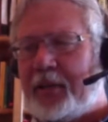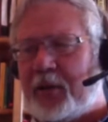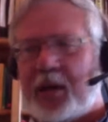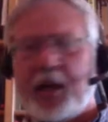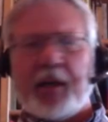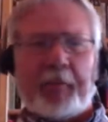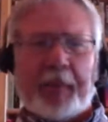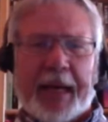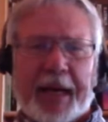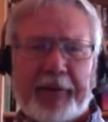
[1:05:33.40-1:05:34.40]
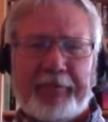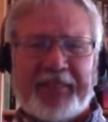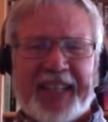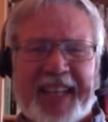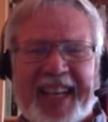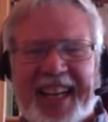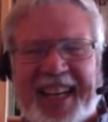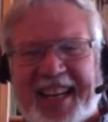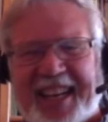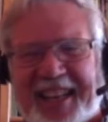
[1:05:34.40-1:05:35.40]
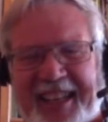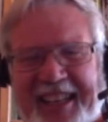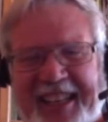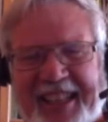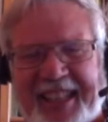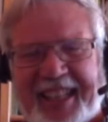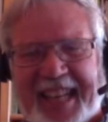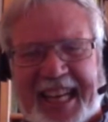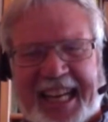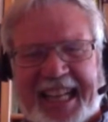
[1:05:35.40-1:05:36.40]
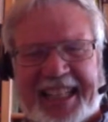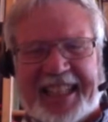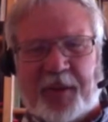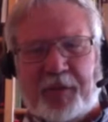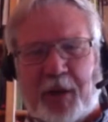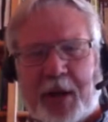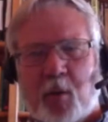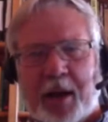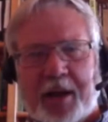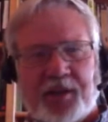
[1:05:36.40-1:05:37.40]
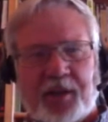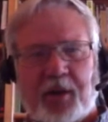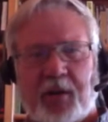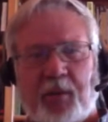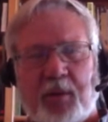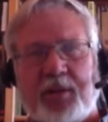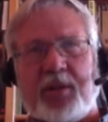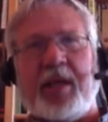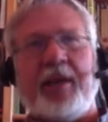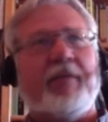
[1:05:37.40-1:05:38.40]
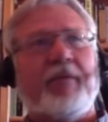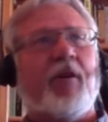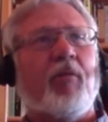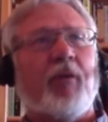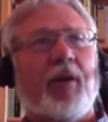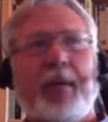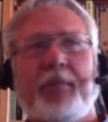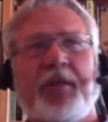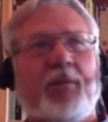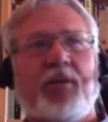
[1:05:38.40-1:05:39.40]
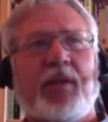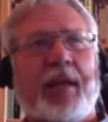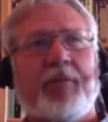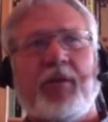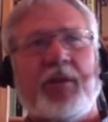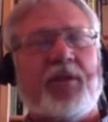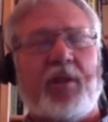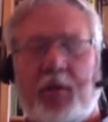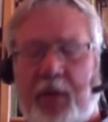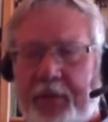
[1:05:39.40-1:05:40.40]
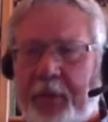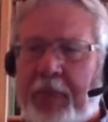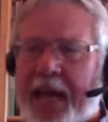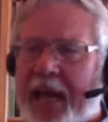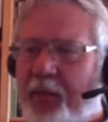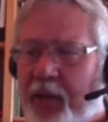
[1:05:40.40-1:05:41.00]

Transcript: a very ugly manner. Uh, right. And uh, Frank Wisner was head of covert ops. He was absolutely stark raving mad when